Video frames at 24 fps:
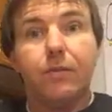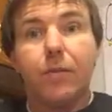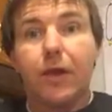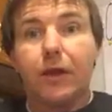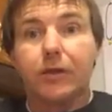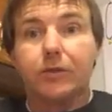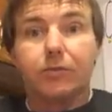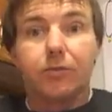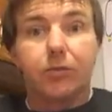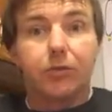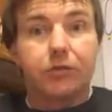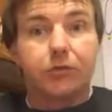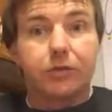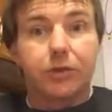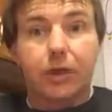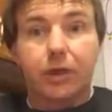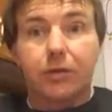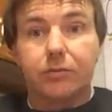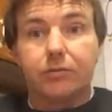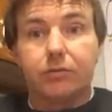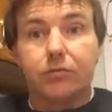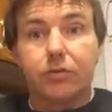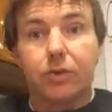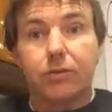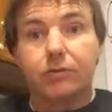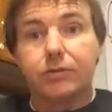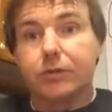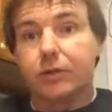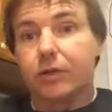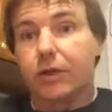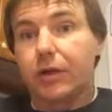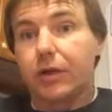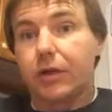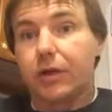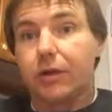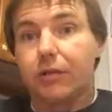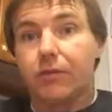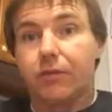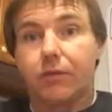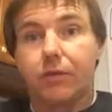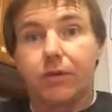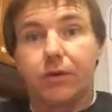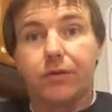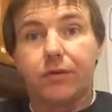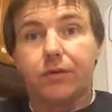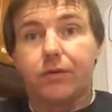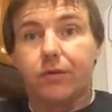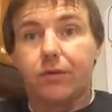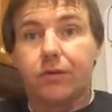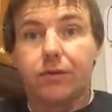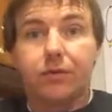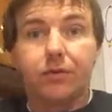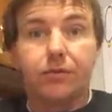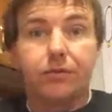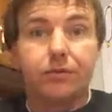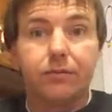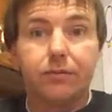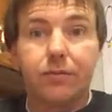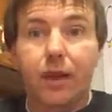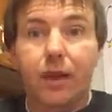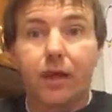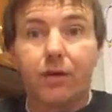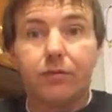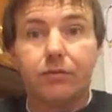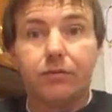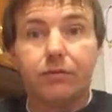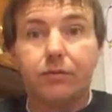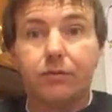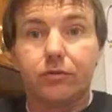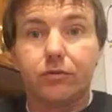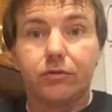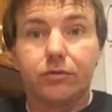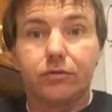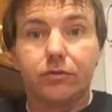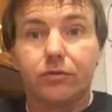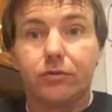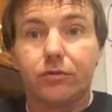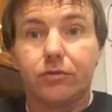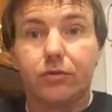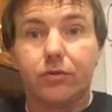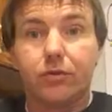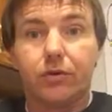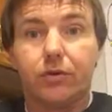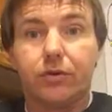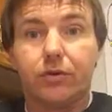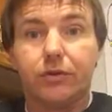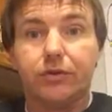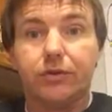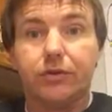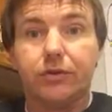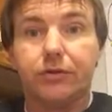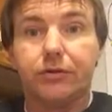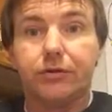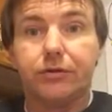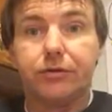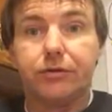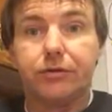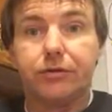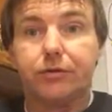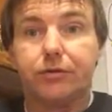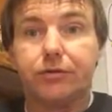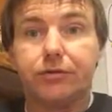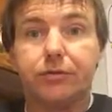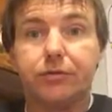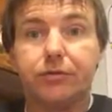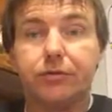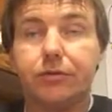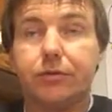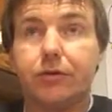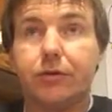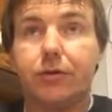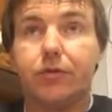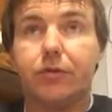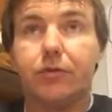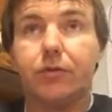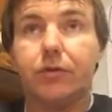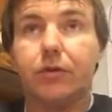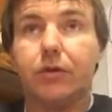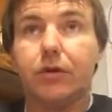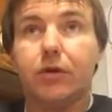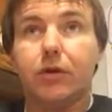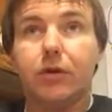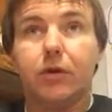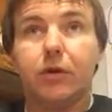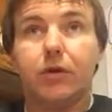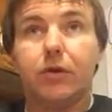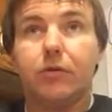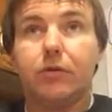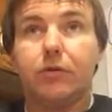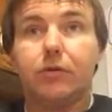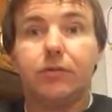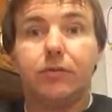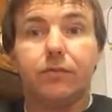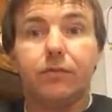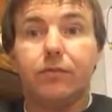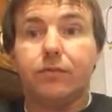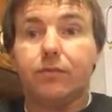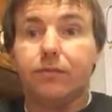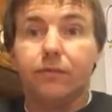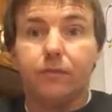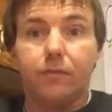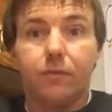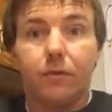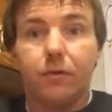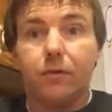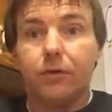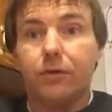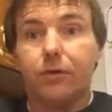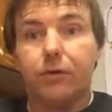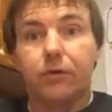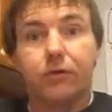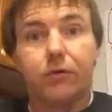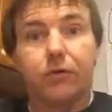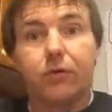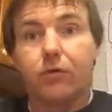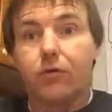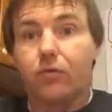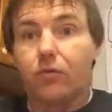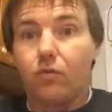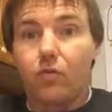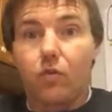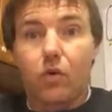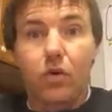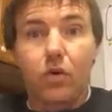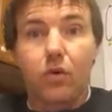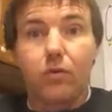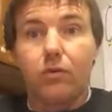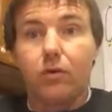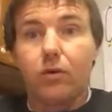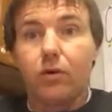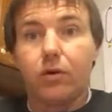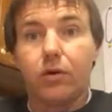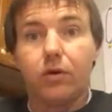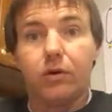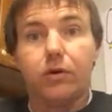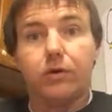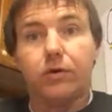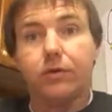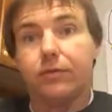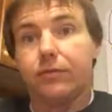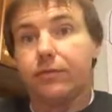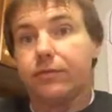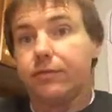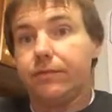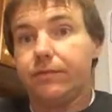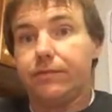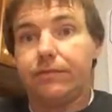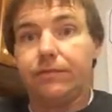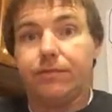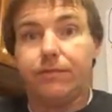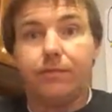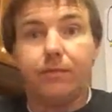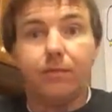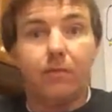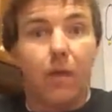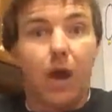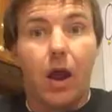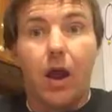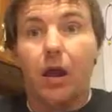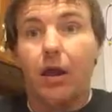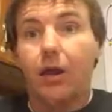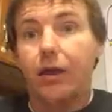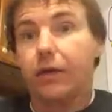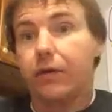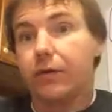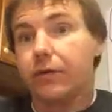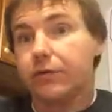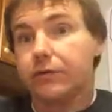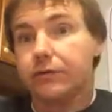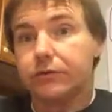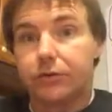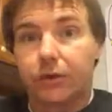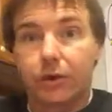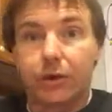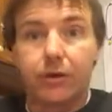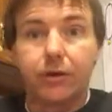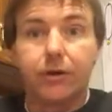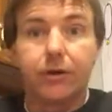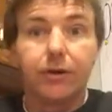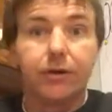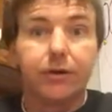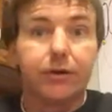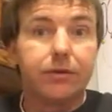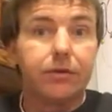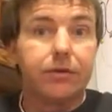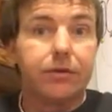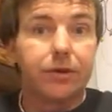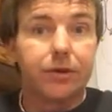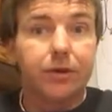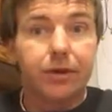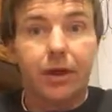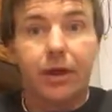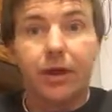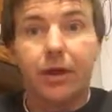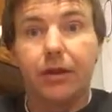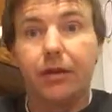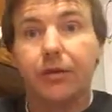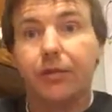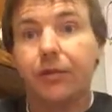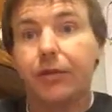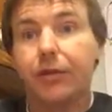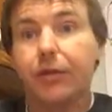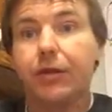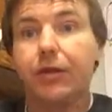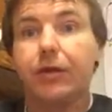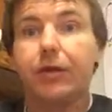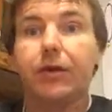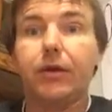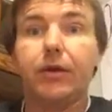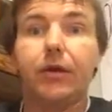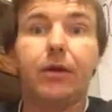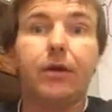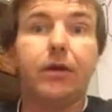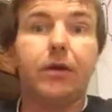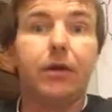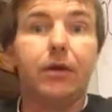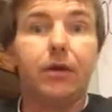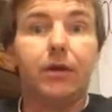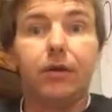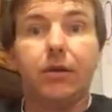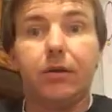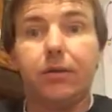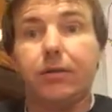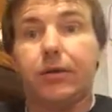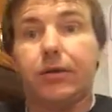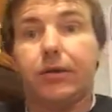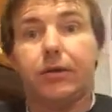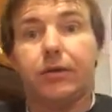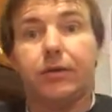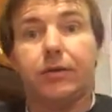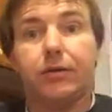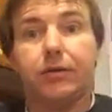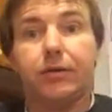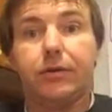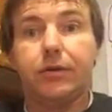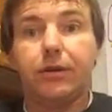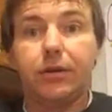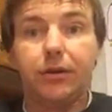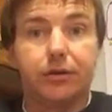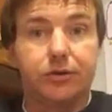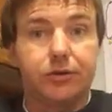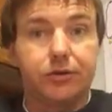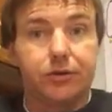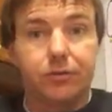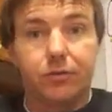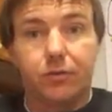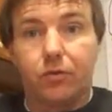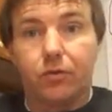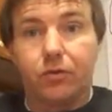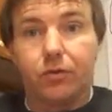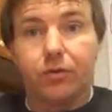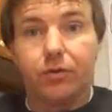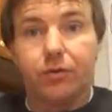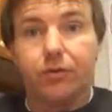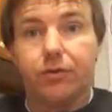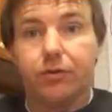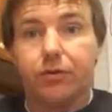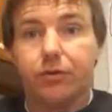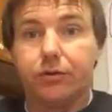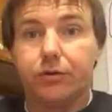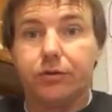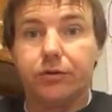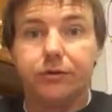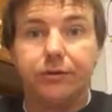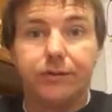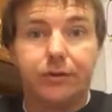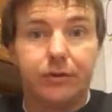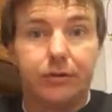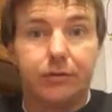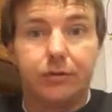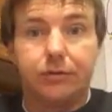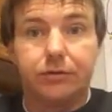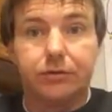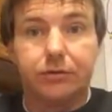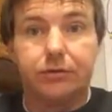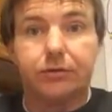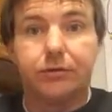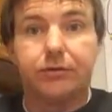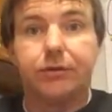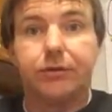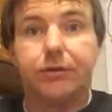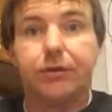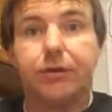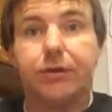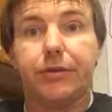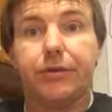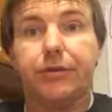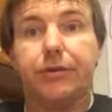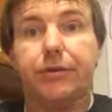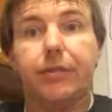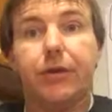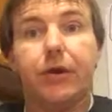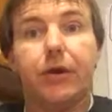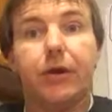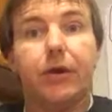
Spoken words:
Bass Pro Shops website, whatever outdoor store is near you. You know, whether you're going to go to Walmart, Meijer, Target, Academy, I mean, Dick's Sporting Goods, Field and Stream,